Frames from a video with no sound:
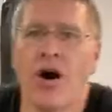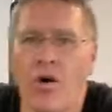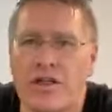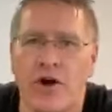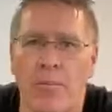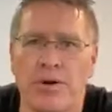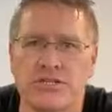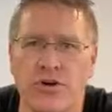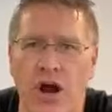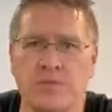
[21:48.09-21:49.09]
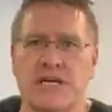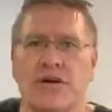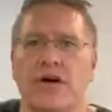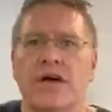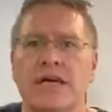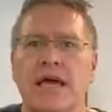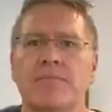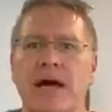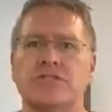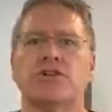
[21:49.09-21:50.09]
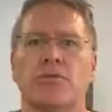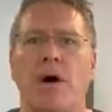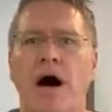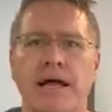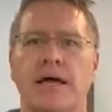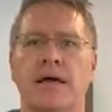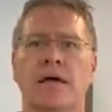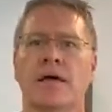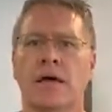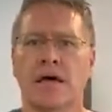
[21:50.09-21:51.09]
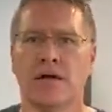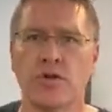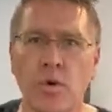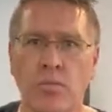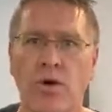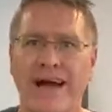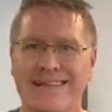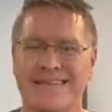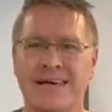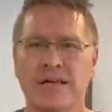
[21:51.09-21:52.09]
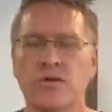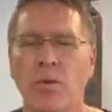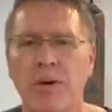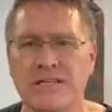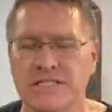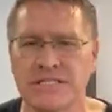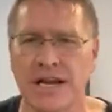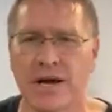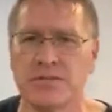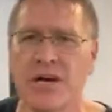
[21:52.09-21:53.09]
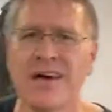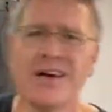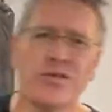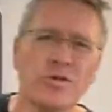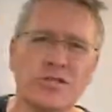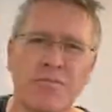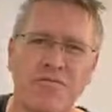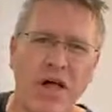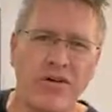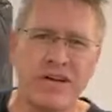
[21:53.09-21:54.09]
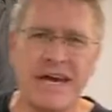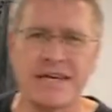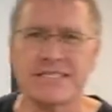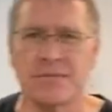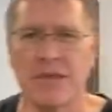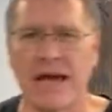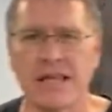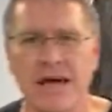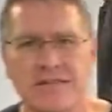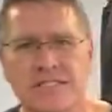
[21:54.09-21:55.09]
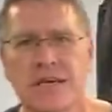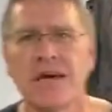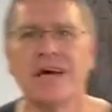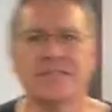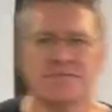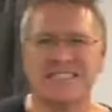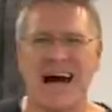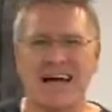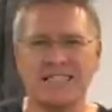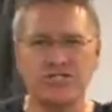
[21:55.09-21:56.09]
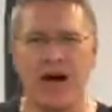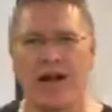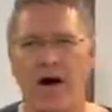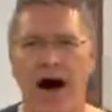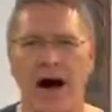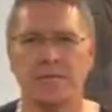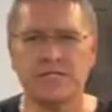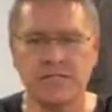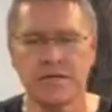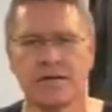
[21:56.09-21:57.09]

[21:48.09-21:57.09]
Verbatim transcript: Only don't put your arms here, get them next to your body, and do them right. Do a bunch of sit-ups, do some flutter kicks, some leg lifts, some side straddle hops.